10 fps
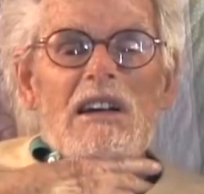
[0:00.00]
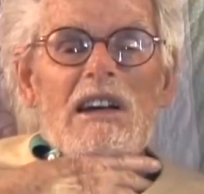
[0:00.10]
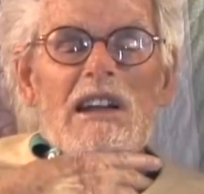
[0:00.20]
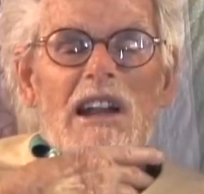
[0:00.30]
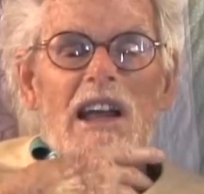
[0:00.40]

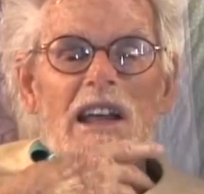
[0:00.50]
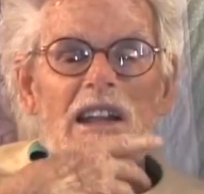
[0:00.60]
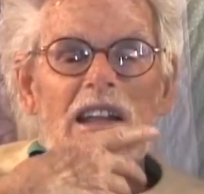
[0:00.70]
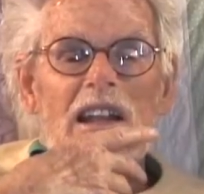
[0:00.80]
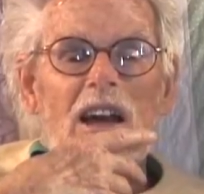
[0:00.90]
and,
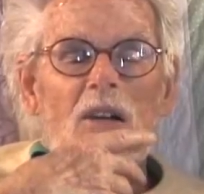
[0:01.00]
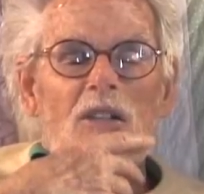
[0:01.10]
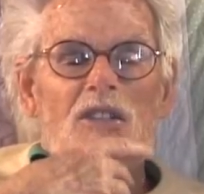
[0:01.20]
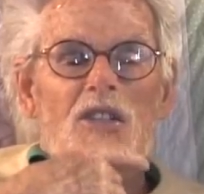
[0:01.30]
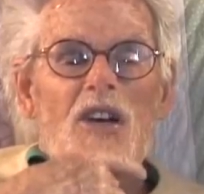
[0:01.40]
and I
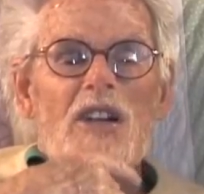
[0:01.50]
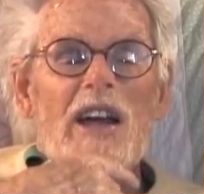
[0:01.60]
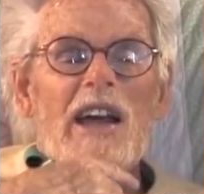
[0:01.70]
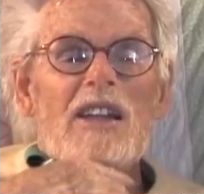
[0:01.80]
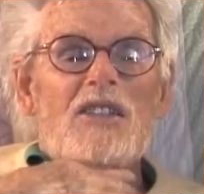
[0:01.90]
always thought I
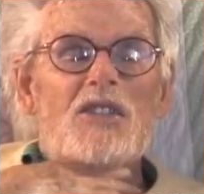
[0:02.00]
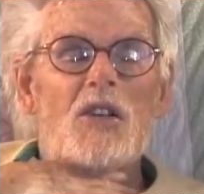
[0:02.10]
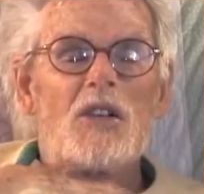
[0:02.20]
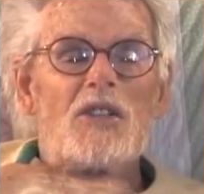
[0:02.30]
had sort of